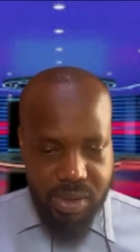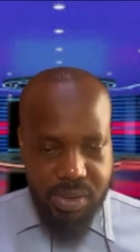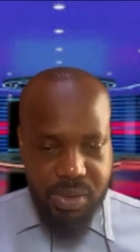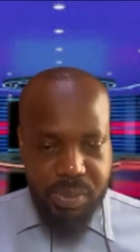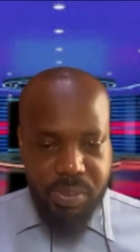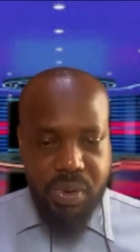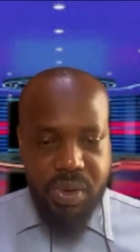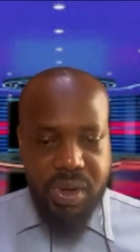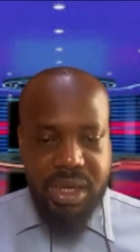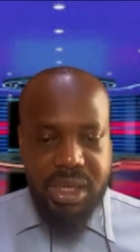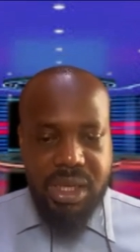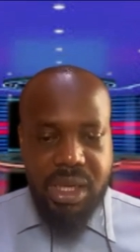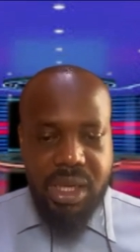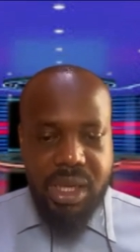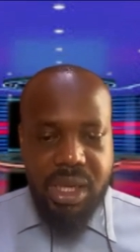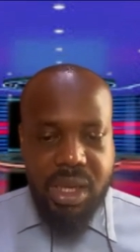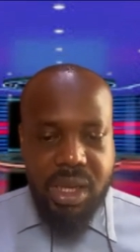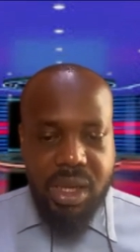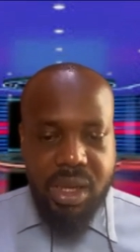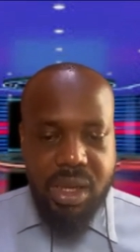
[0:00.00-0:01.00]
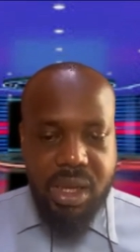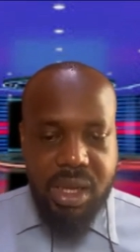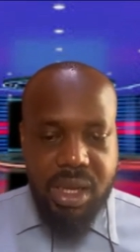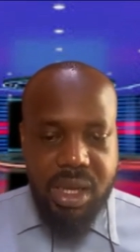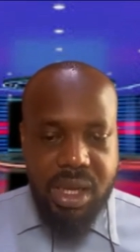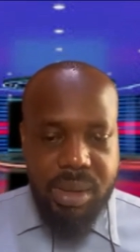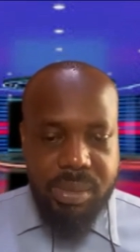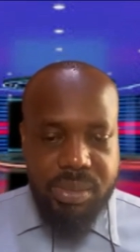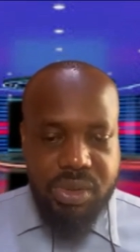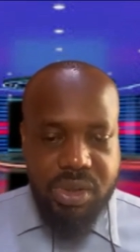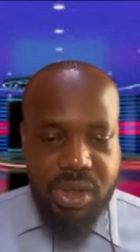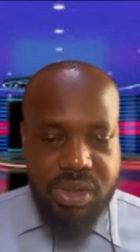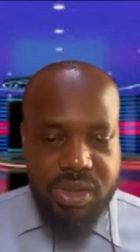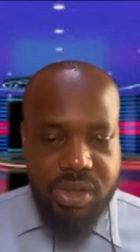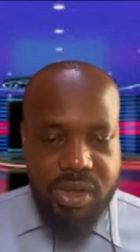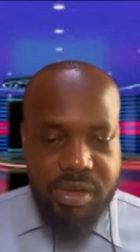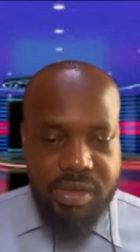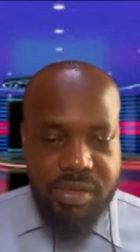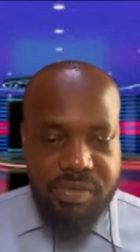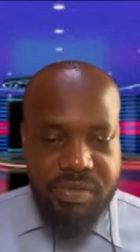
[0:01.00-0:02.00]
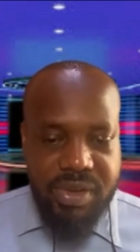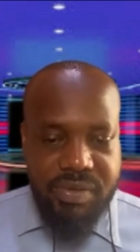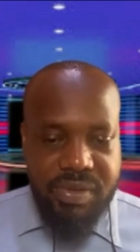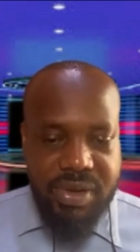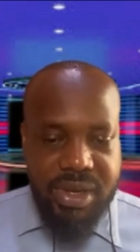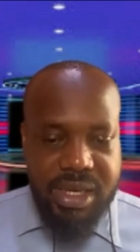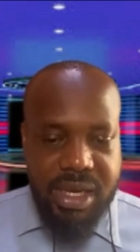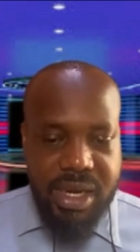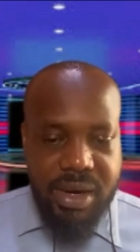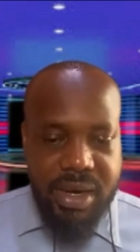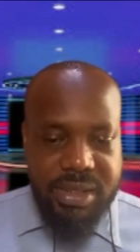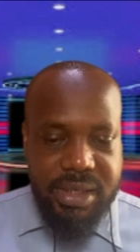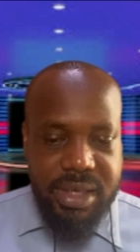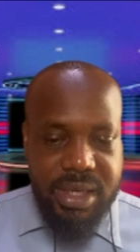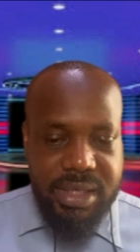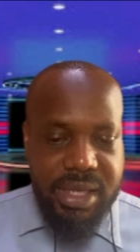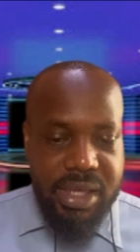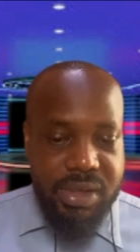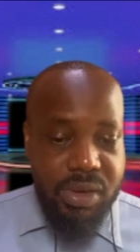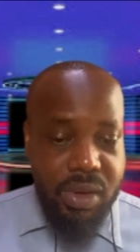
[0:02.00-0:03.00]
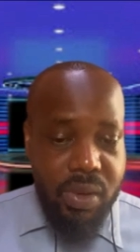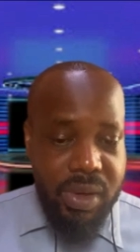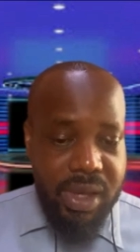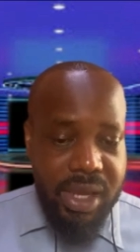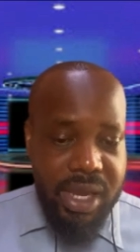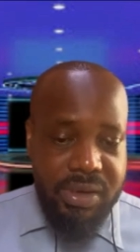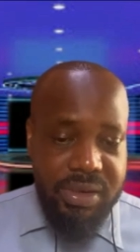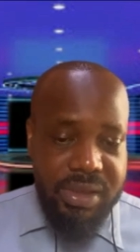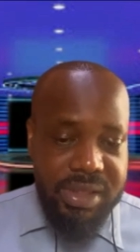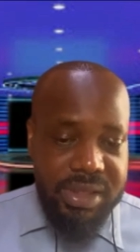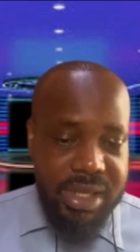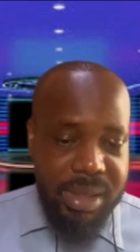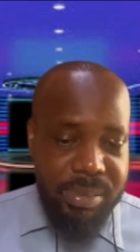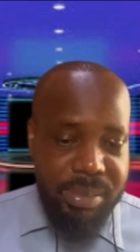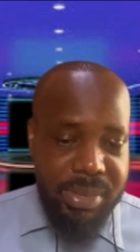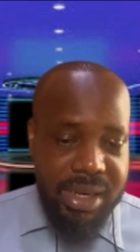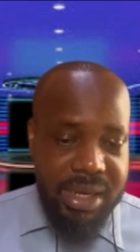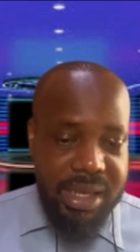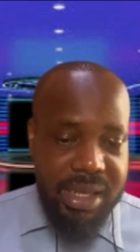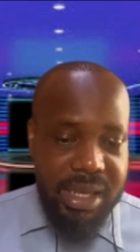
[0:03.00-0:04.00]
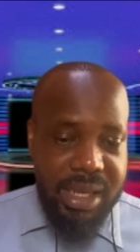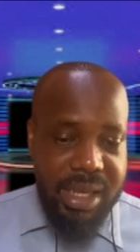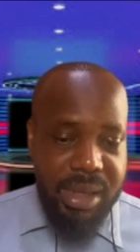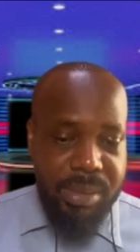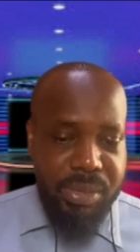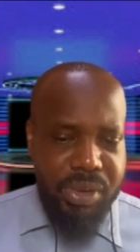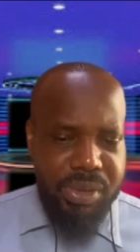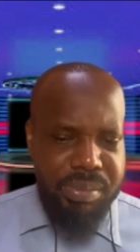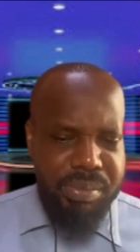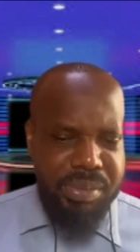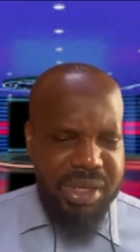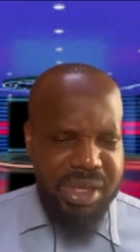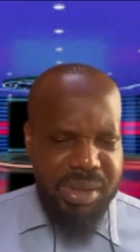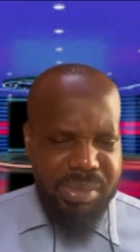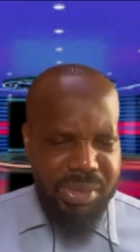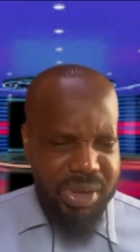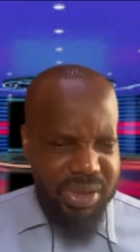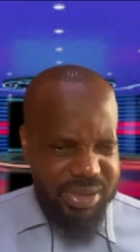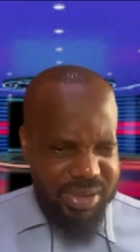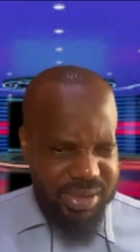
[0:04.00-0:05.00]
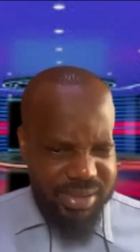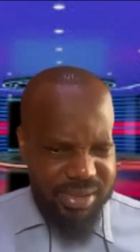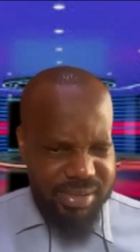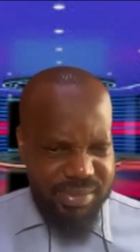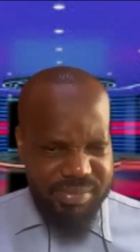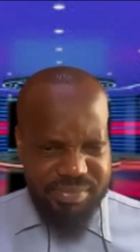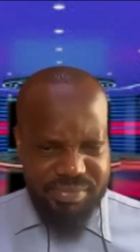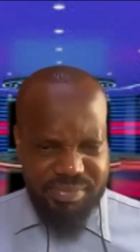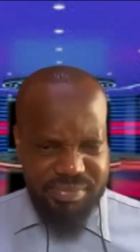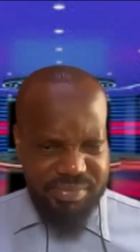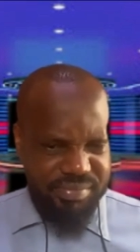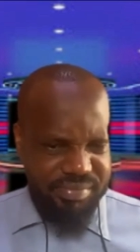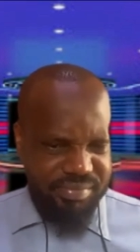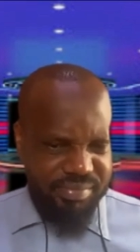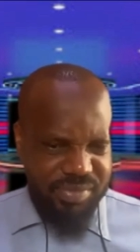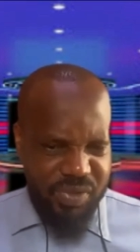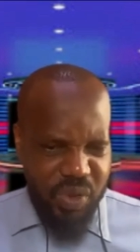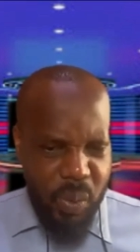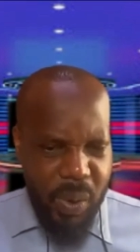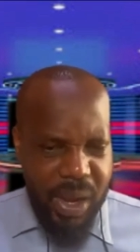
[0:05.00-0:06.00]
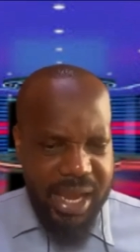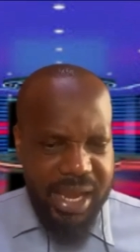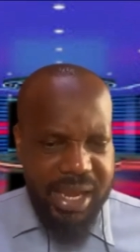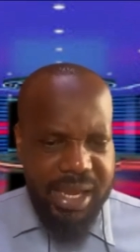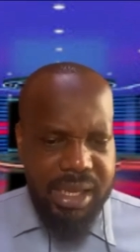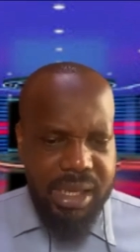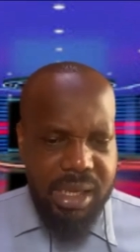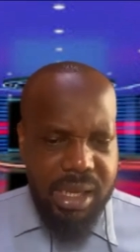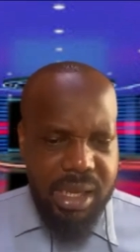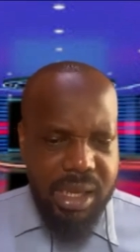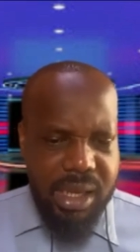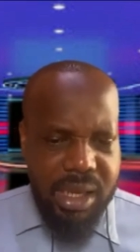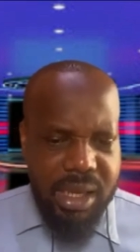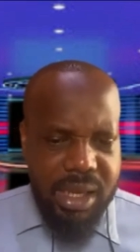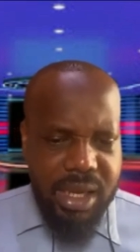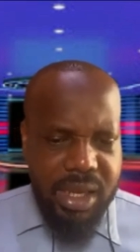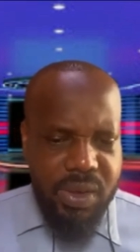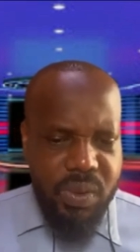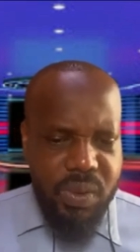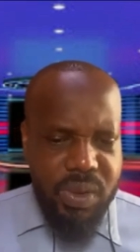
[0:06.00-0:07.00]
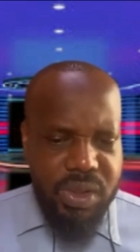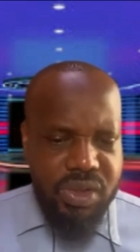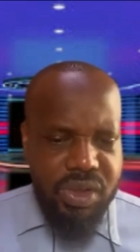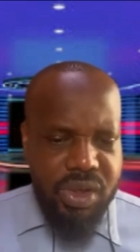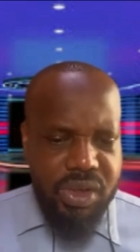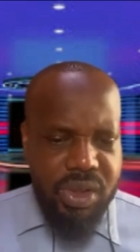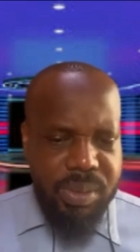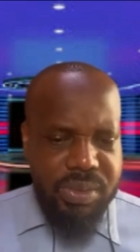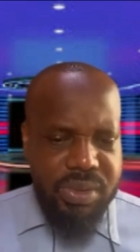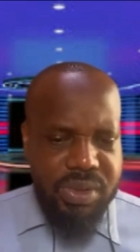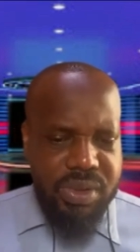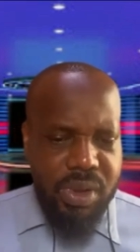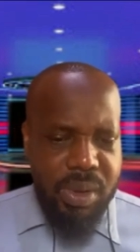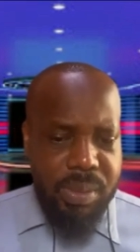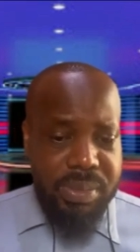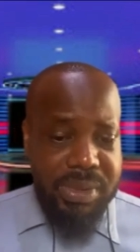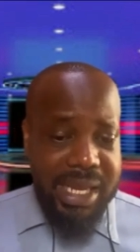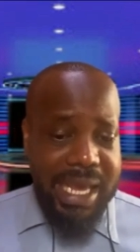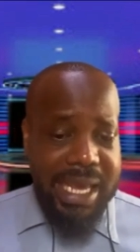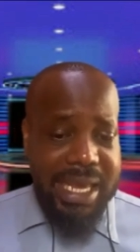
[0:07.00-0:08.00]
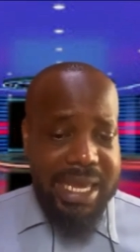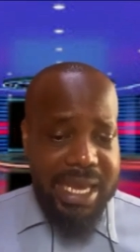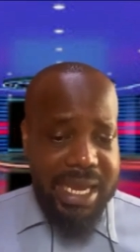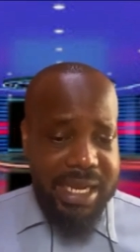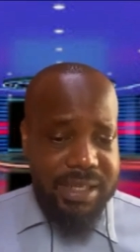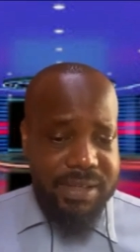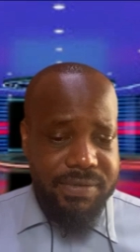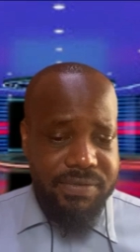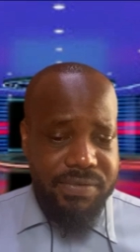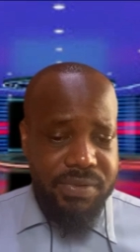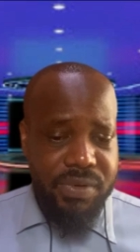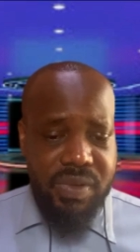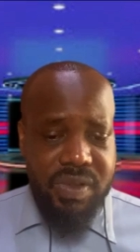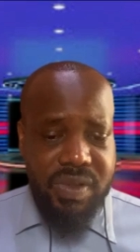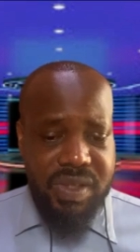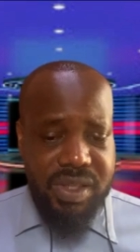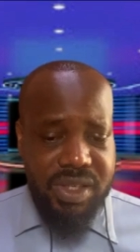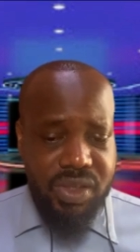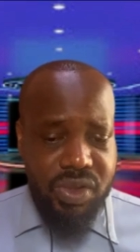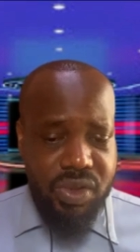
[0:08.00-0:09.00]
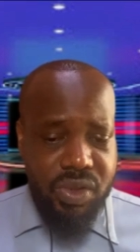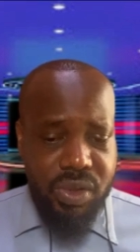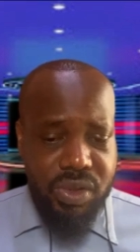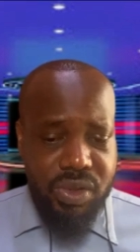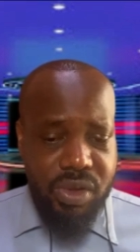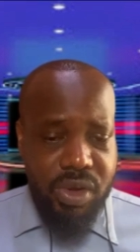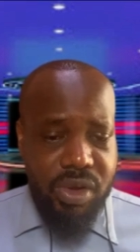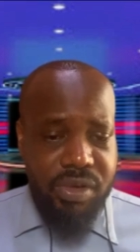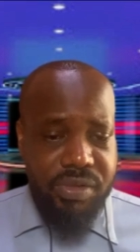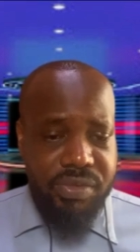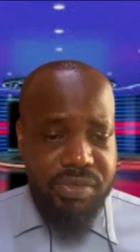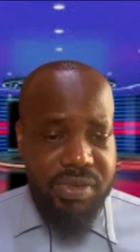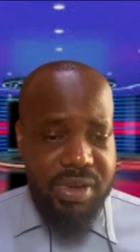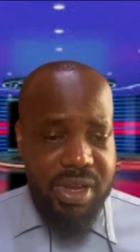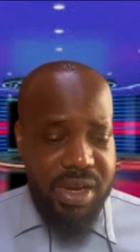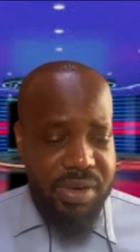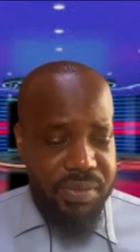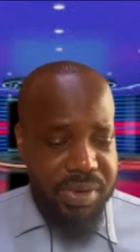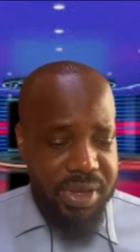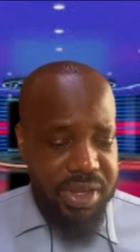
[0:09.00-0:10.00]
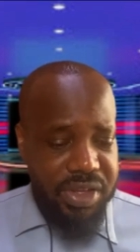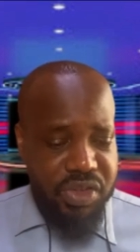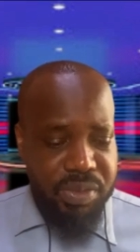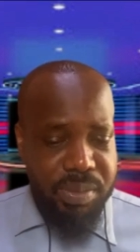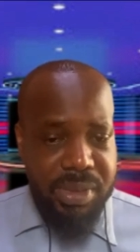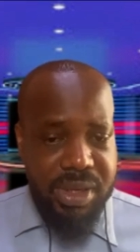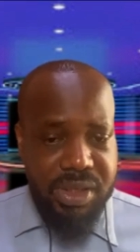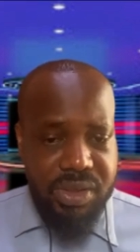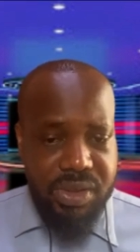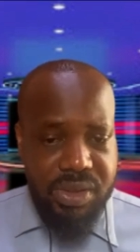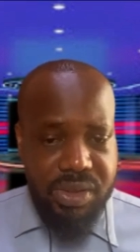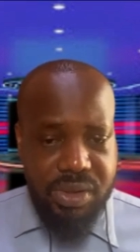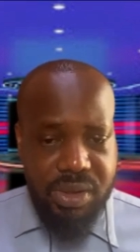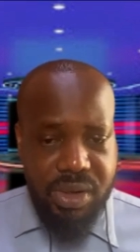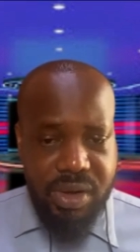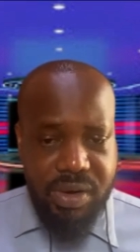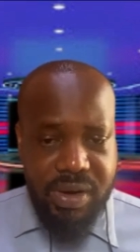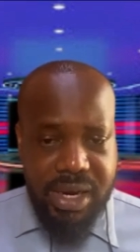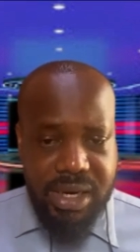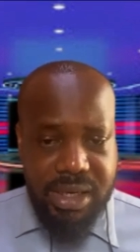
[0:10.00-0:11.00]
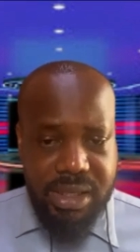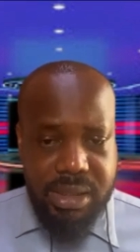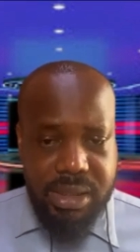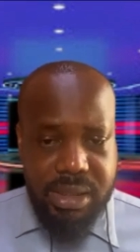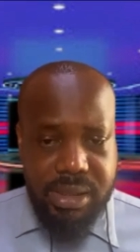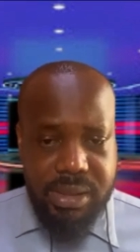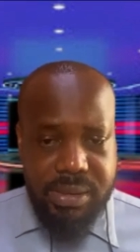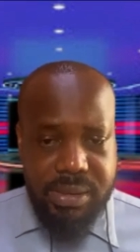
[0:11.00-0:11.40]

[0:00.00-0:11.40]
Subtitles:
Good point. Dr. Vivadara says, okay, I understand banning keke, but minibus, why? Enugu is not up there yet for this sort of arrangements. All right.